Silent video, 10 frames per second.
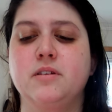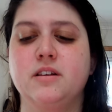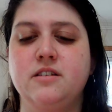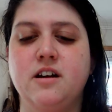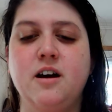
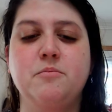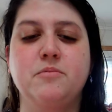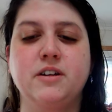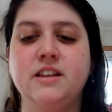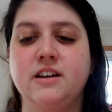not
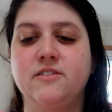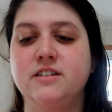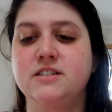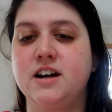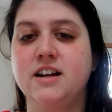breathing while
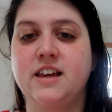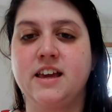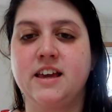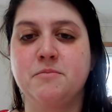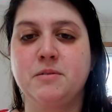talking,
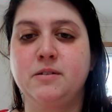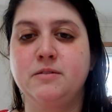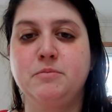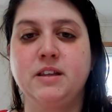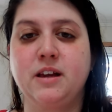and people
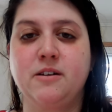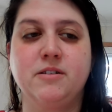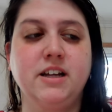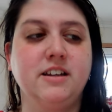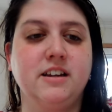would be like,
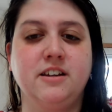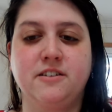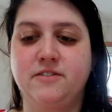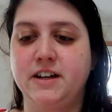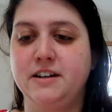What? You're
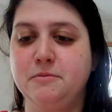fired,